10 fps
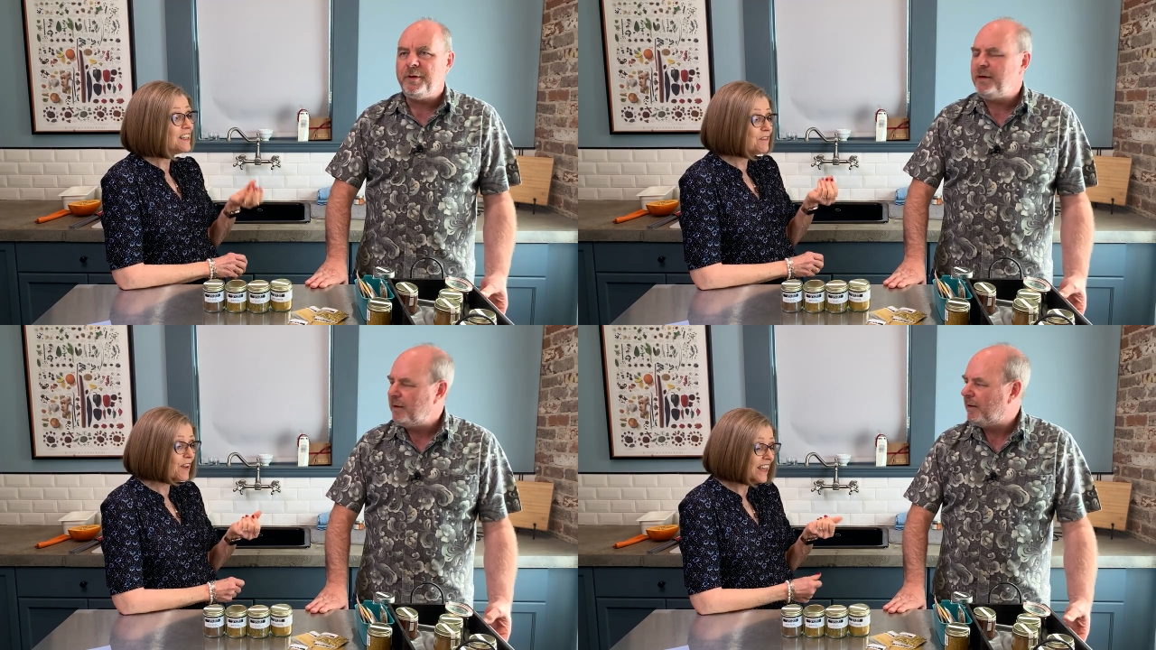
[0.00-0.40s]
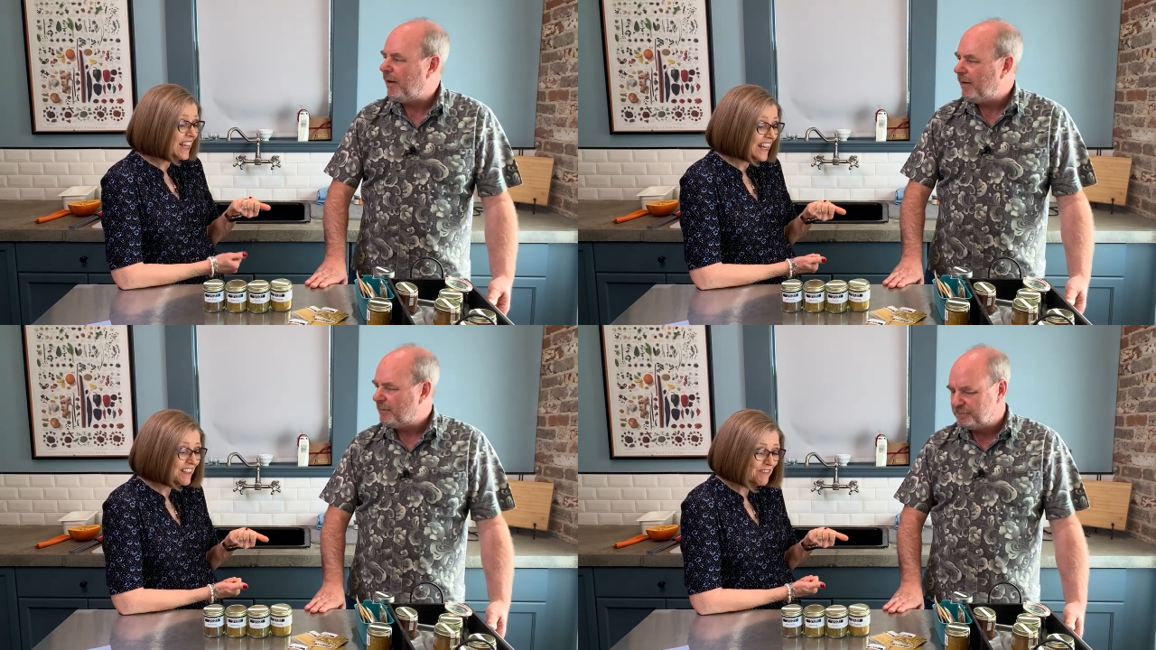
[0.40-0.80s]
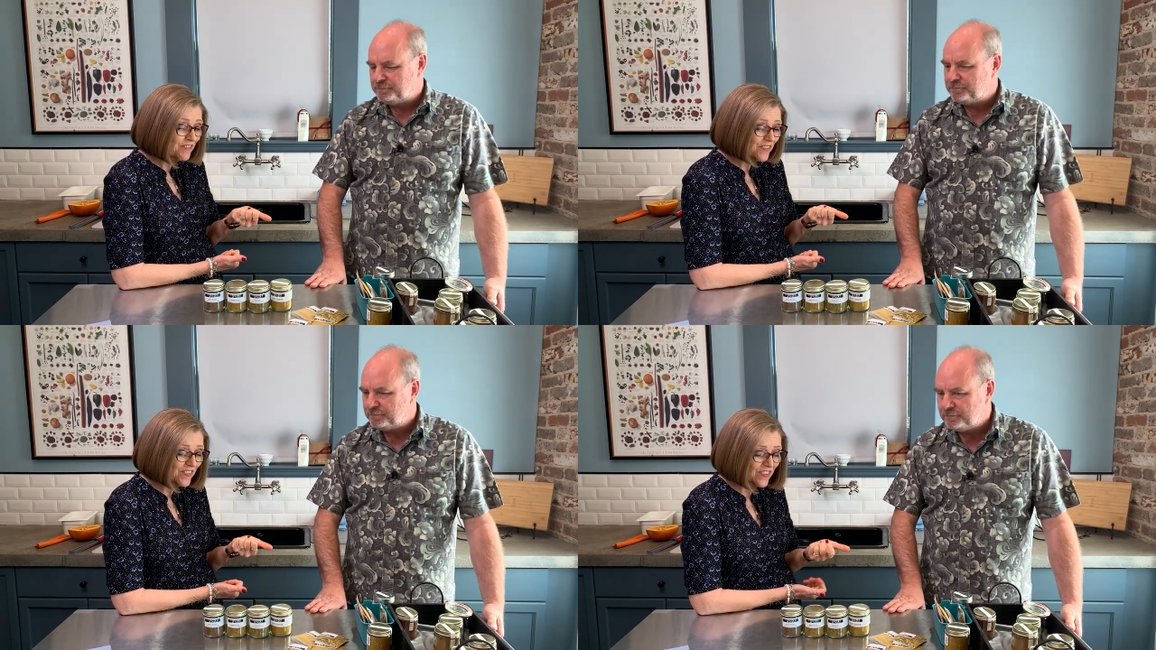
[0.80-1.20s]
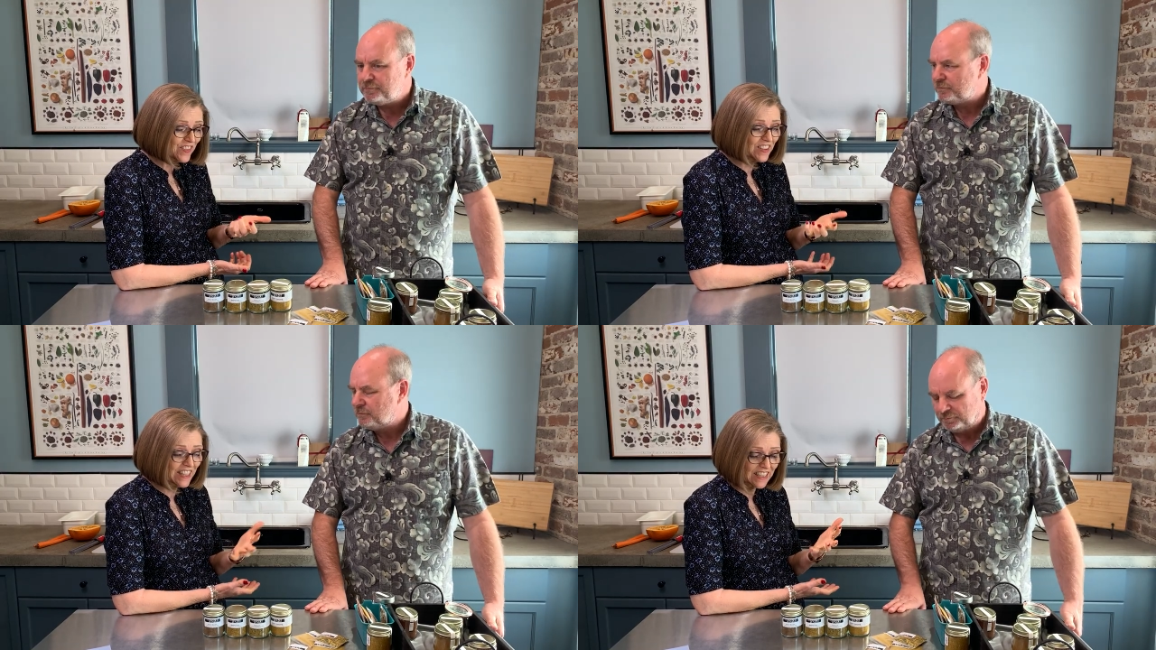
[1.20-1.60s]
Speaker 1: be. of, I kind of feel
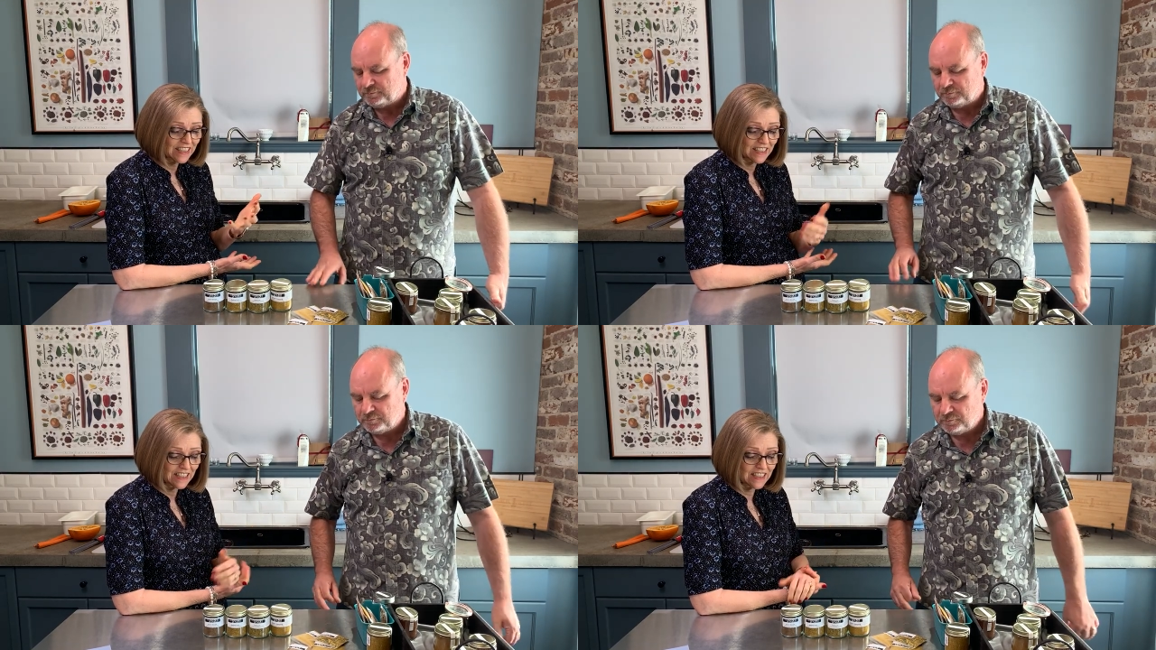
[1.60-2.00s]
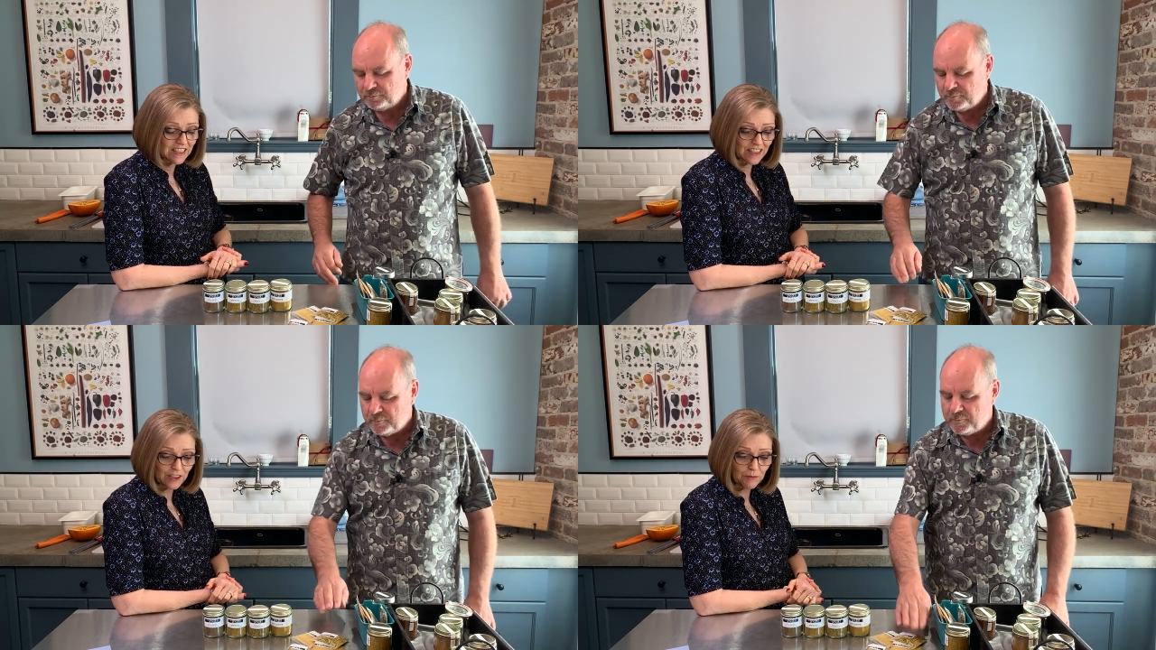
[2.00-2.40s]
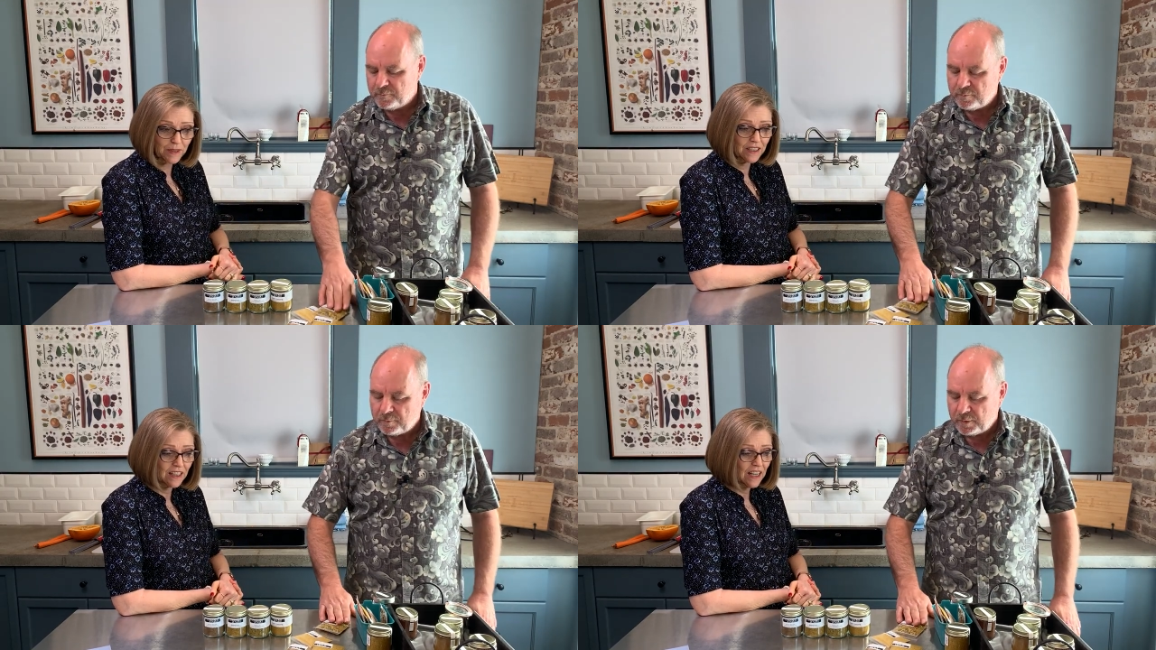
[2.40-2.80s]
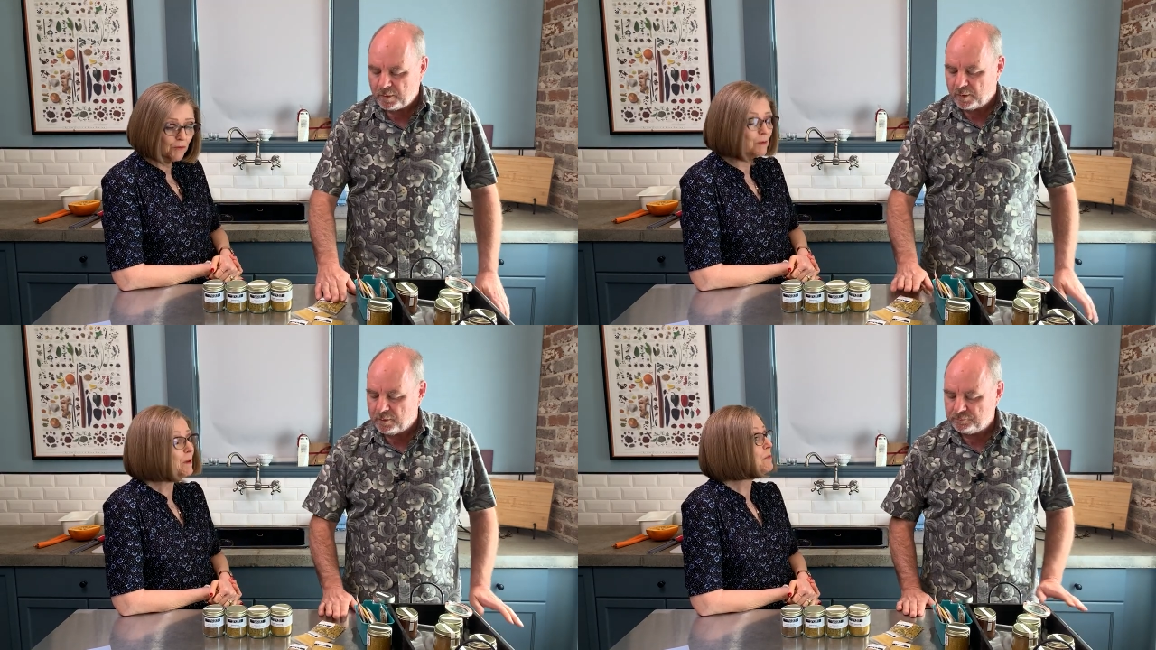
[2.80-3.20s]
like it, it's a little bit, when
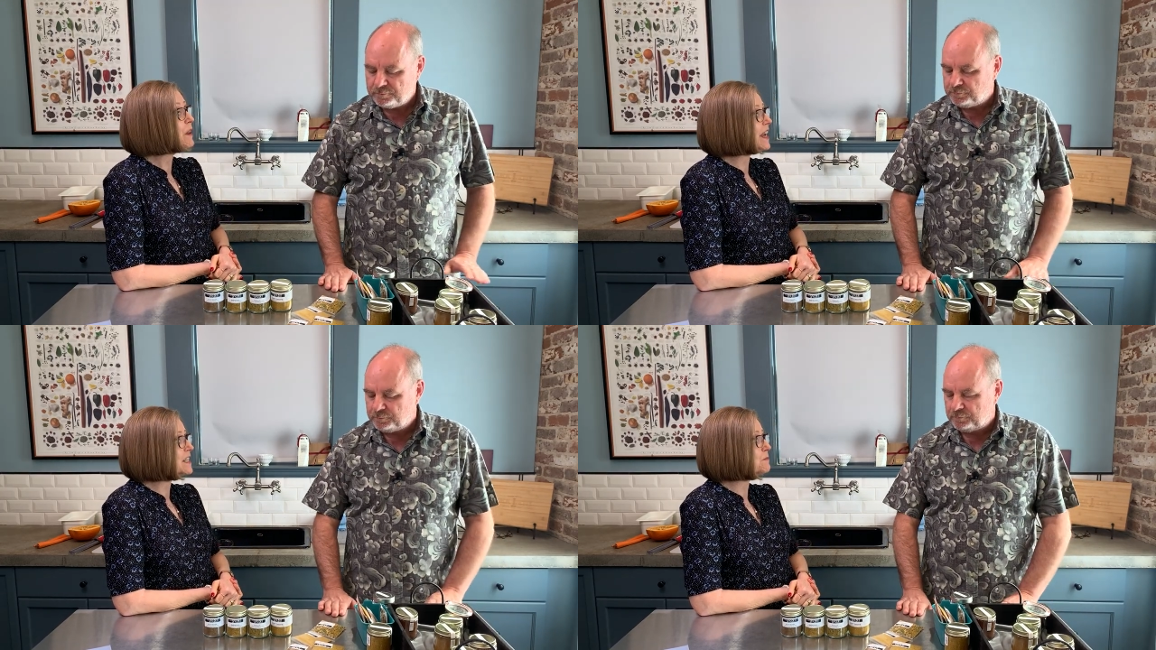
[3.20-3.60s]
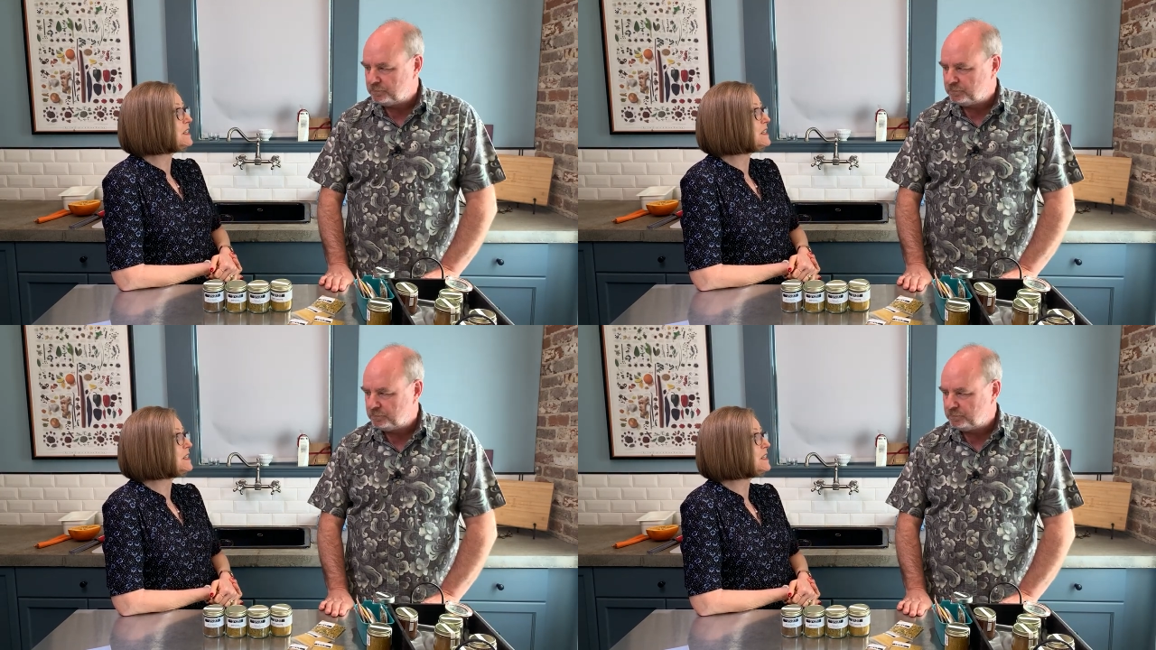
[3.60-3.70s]
people ask me,